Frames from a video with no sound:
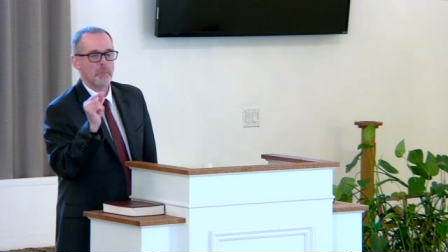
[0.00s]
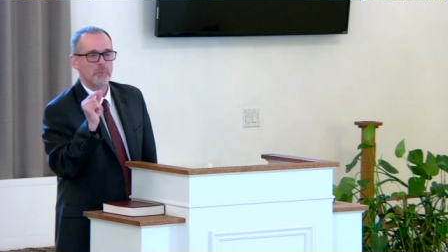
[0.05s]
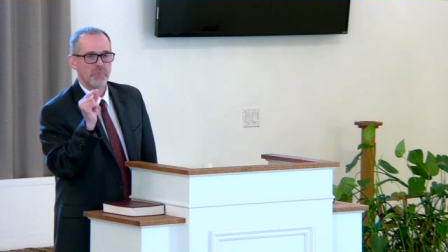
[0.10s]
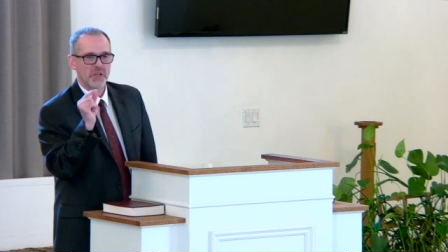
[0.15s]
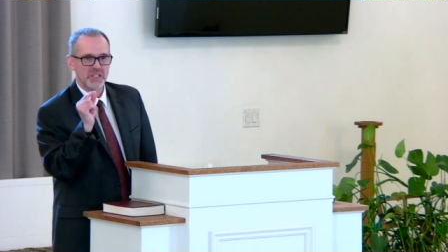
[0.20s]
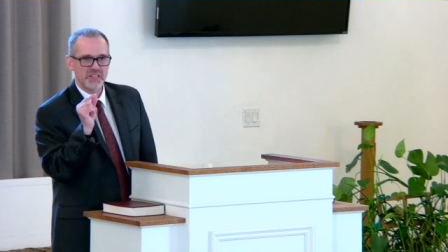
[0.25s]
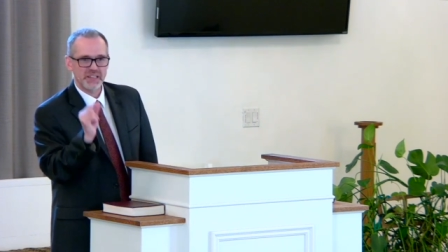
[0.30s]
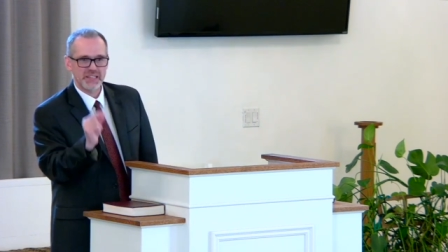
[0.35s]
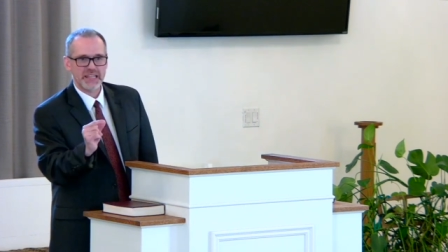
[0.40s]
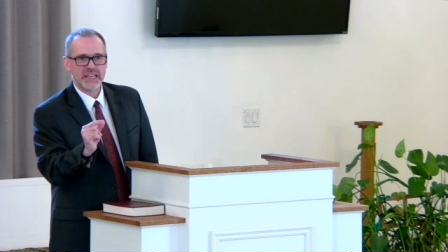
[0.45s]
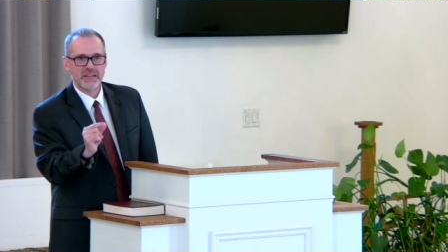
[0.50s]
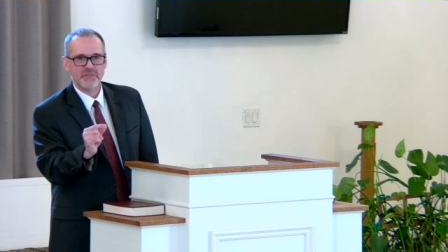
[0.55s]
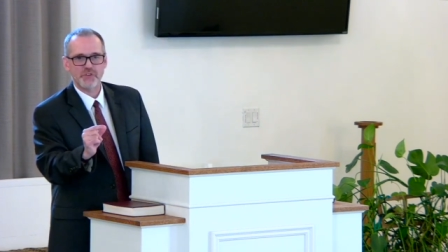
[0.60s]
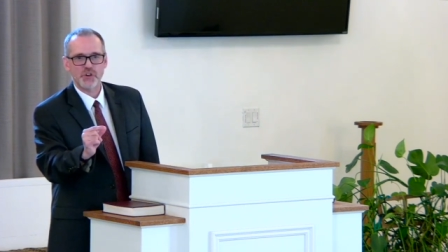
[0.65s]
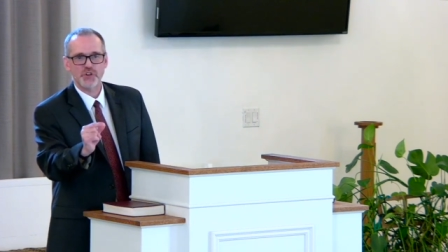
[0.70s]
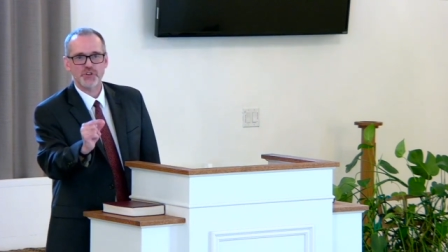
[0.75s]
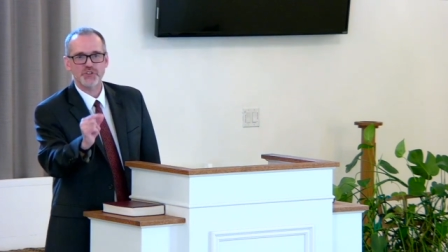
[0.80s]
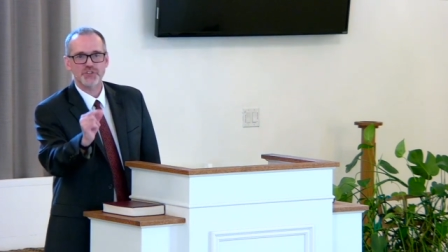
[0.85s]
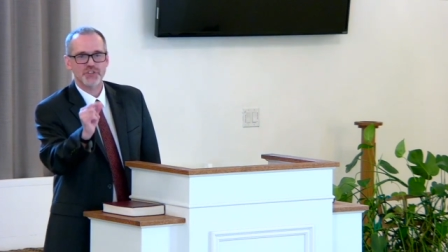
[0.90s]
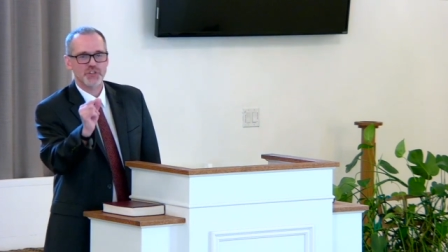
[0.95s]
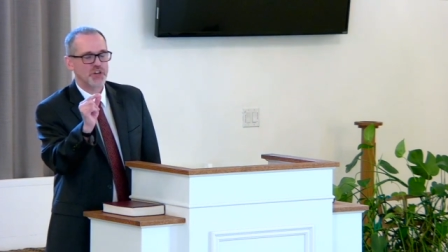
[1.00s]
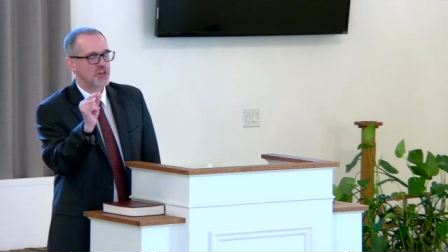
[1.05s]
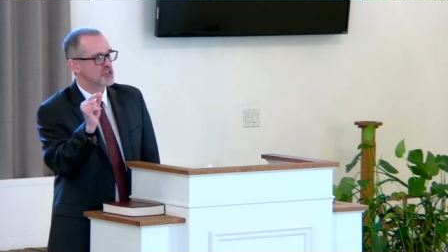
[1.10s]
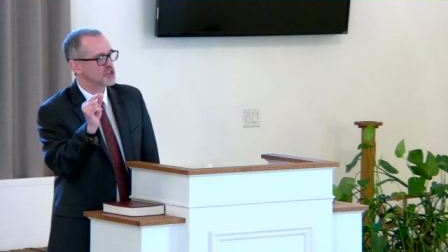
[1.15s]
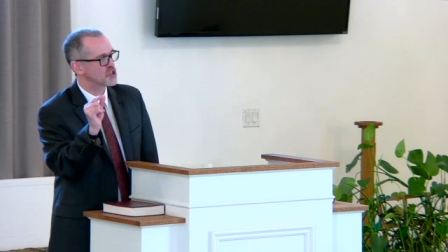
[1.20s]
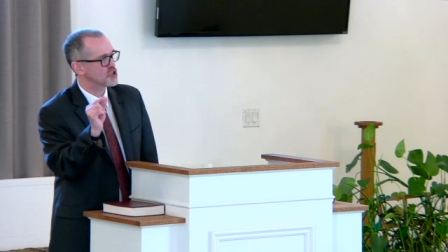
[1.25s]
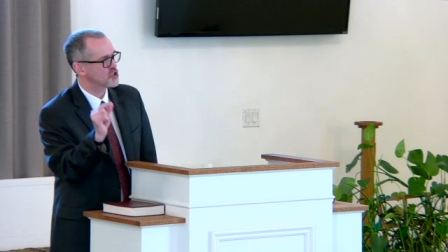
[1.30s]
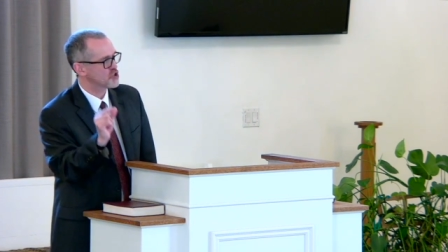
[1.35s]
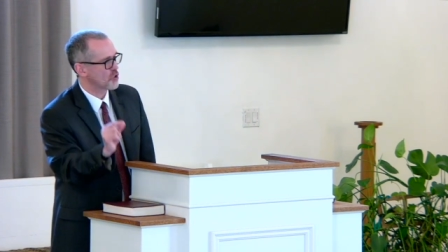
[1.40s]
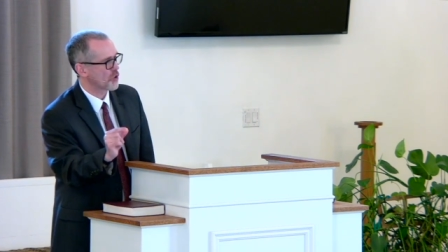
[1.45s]
believers
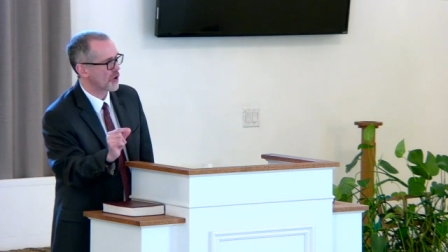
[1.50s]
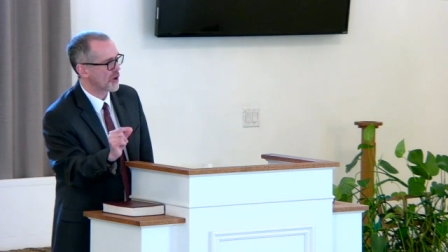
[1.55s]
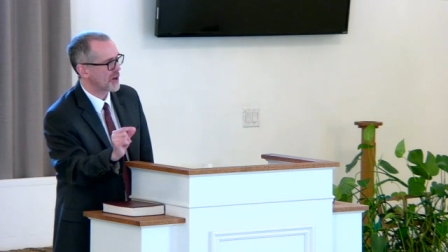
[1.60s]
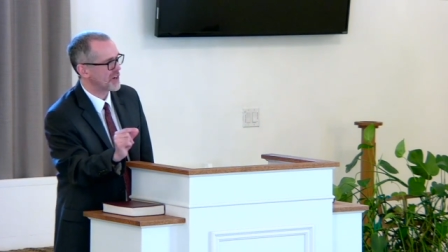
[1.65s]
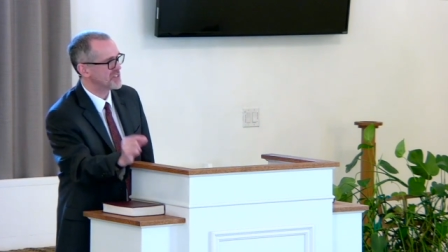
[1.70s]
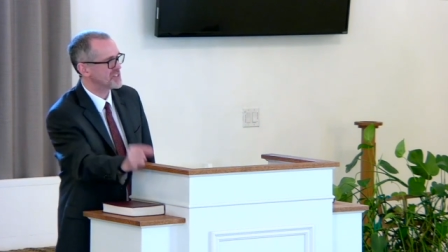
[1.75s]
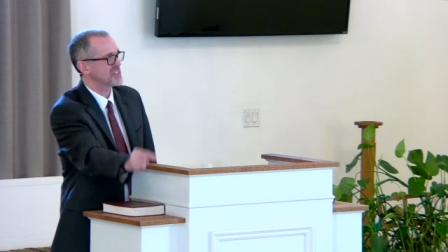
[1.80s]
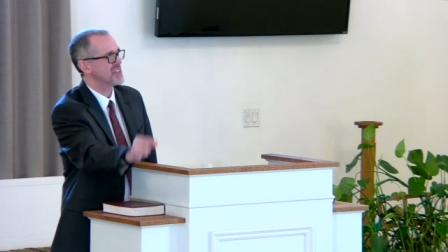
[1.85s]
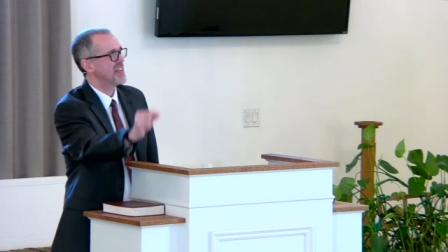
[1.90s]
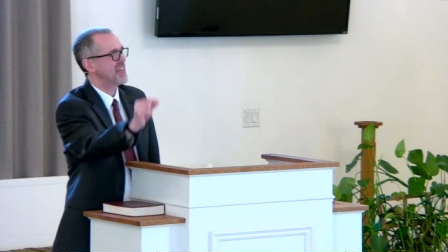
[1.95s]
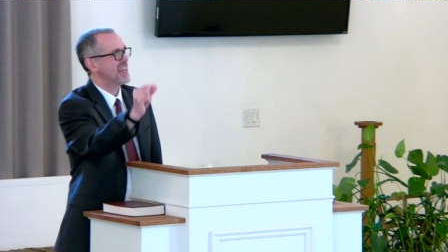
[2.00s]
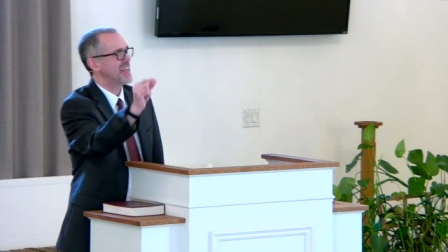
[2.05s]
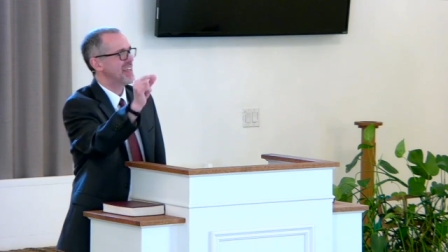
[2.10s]
assurance.